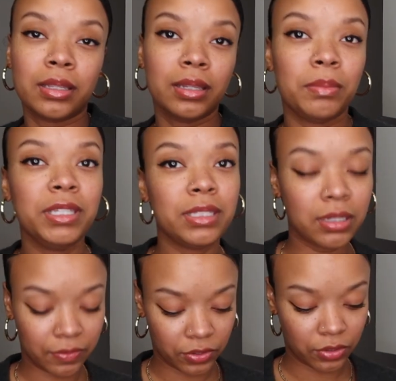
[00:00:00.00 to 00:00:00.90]
Let me
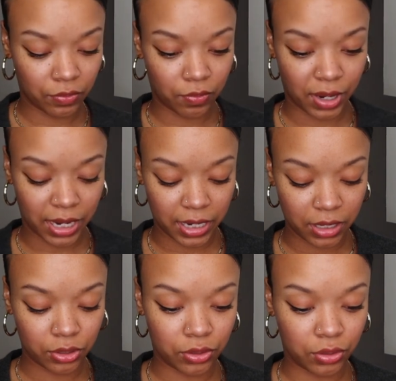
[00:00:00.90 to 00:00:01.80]
see if there's a
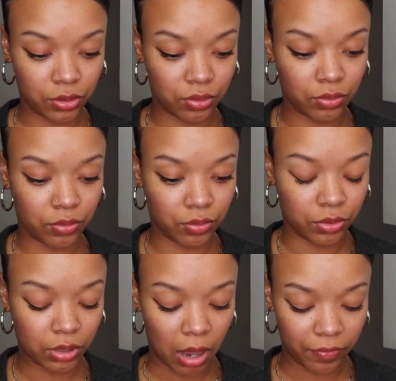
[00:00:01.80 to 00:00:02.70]
way
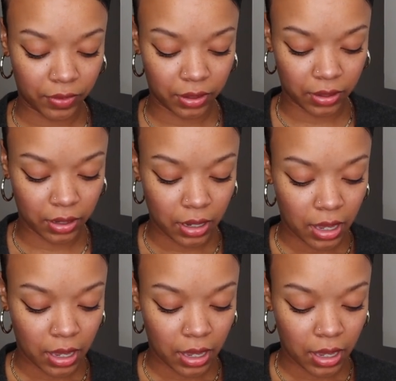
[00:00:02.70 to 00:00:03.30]
to soften.